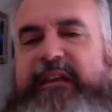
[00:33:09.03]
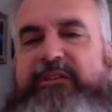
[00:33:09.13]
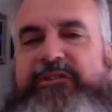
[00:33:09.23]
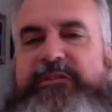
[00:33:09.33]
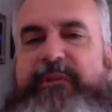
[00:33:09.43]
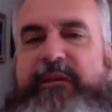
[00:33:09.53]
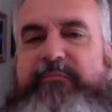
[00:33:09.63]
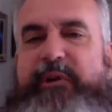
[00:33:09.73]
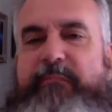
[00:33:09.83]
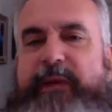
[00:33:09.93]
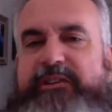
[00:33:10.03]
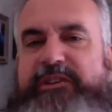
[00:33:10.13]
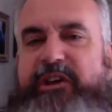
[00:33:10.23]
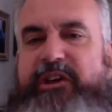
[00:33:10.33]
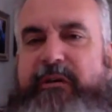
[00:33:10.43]
that used to be a part of
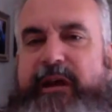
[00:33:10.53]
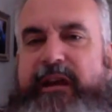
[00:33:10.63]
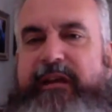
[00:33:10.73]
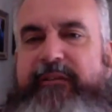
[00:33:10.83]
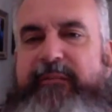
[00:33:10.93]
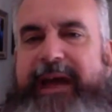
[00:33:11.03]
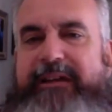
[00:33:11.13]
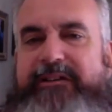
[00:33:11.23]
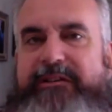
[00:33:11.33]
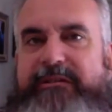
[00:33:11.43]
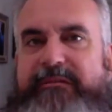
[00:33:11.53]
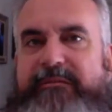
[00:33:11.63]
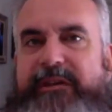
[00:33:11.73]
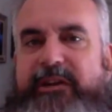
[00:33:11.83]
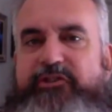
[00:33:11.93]
Mexico and gave it back
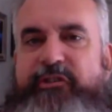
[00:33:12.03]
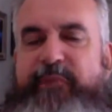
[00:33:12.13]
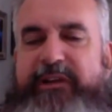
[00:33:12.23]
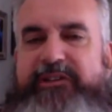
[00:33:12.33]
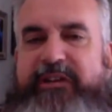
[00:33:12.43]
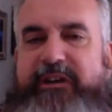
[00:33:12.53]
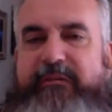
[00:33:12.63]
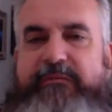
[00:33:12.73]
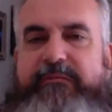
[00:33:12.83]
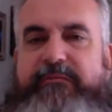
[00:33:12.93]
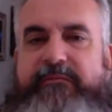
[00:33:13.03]
to the country of Mexico.